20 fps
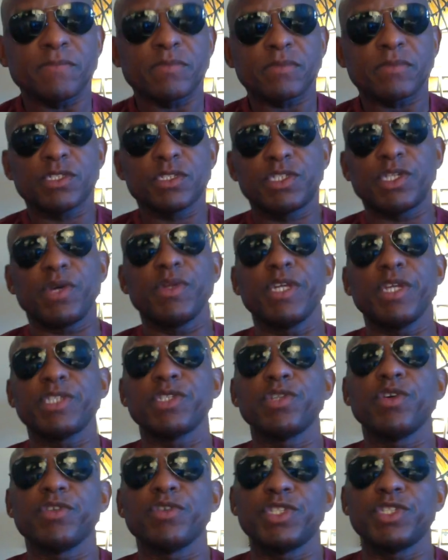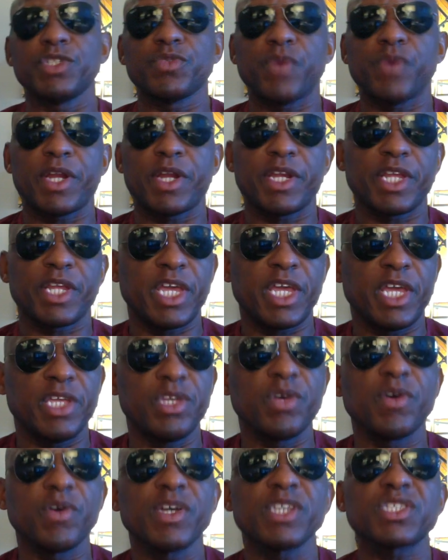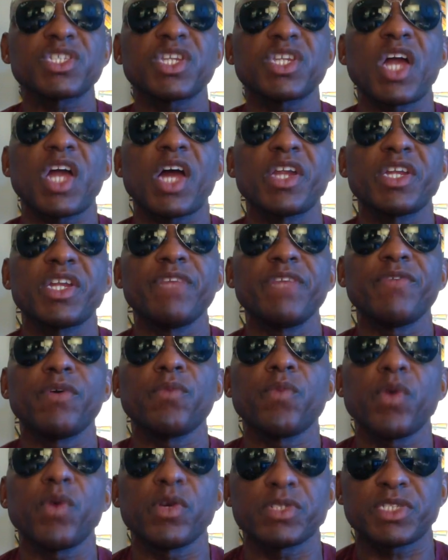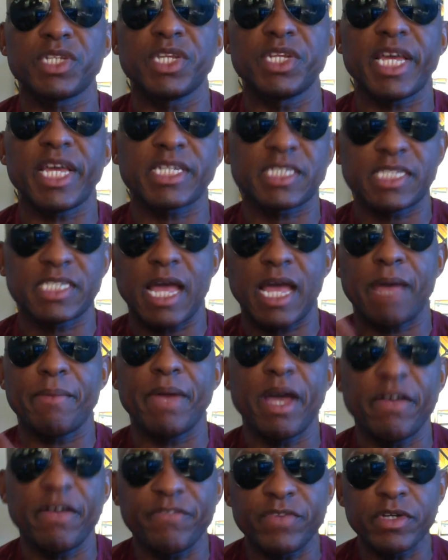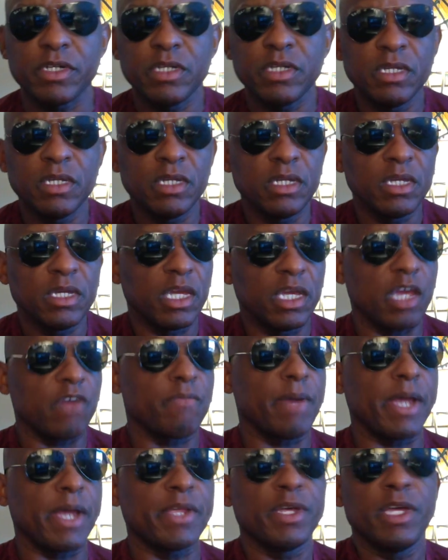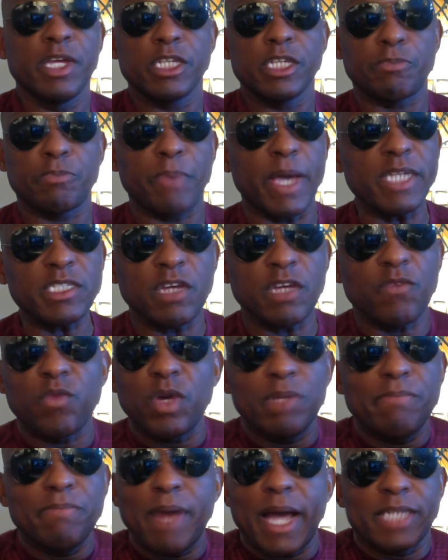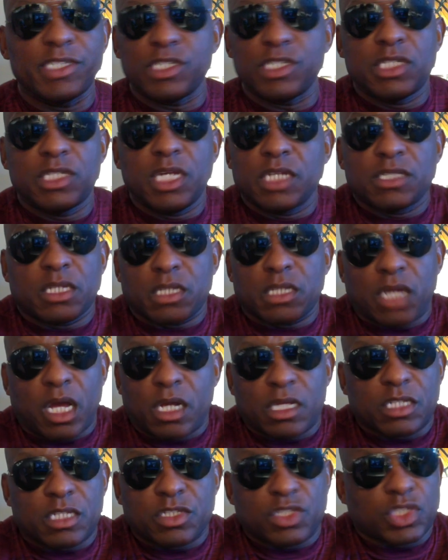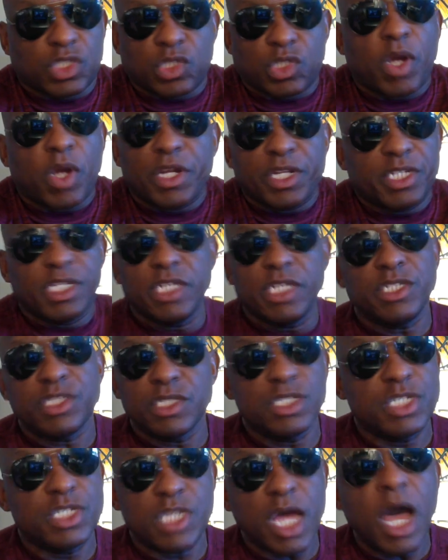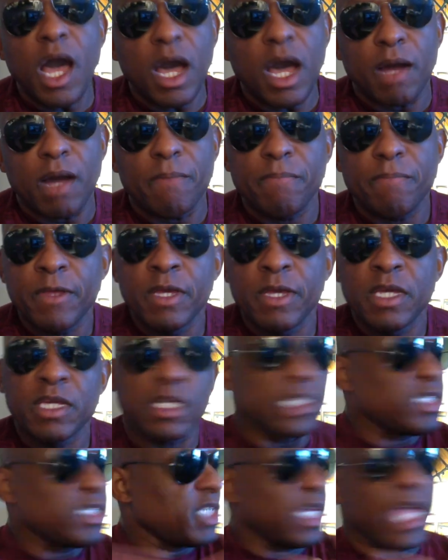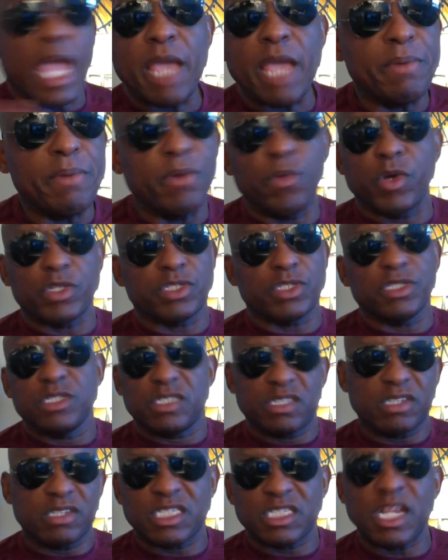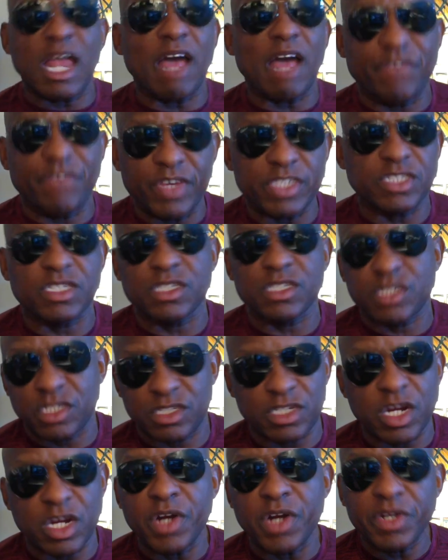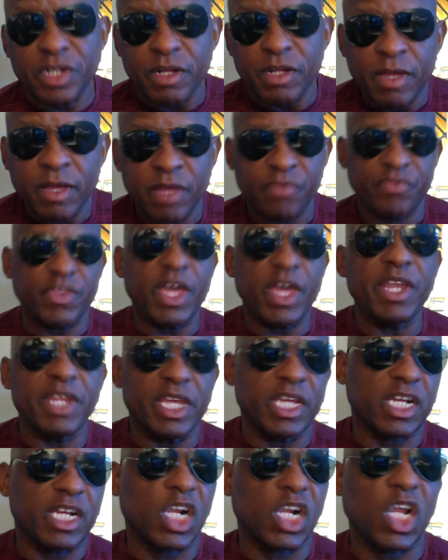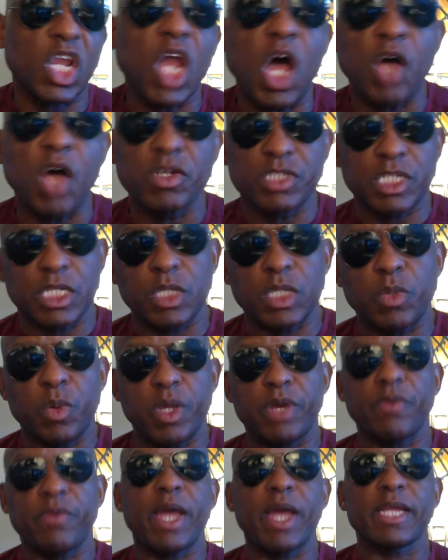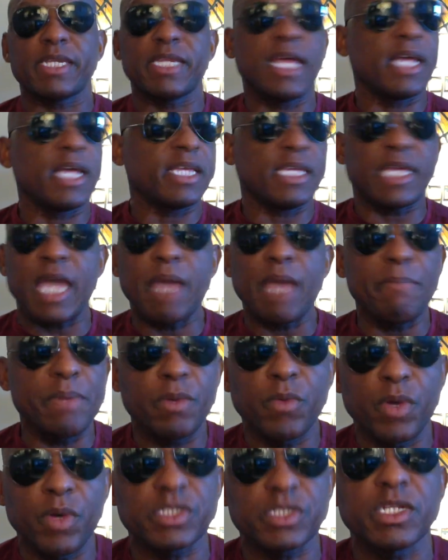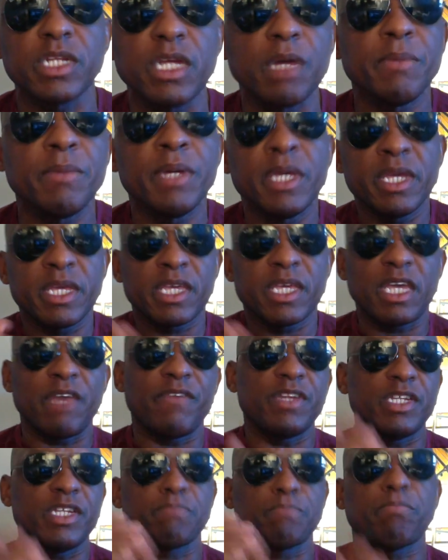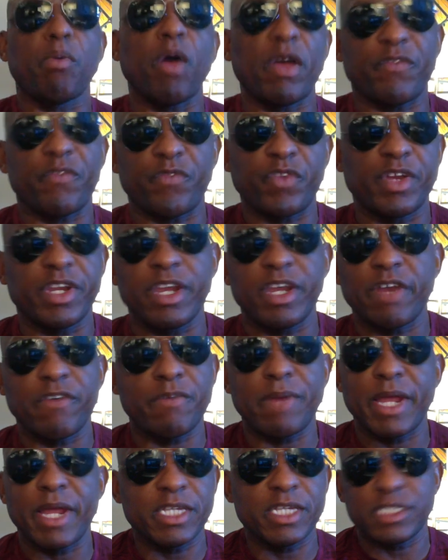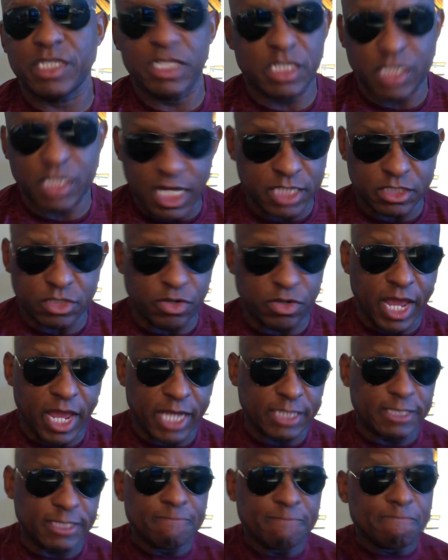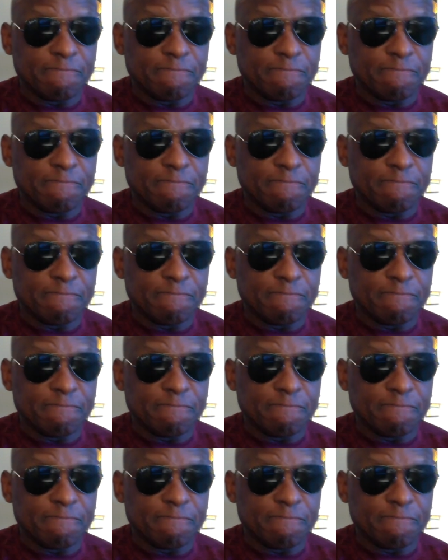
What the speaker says: she's going to let you know if she's running again. You're going to get slaughtered even worse the next time, Heifer. Everybody, especially if Whitmire just does a sort of decent job, because he can't be worse than Sylvester Turner, that closet queer right there. He can't be worse than him, giving his boyfriend and everybody else these contracts.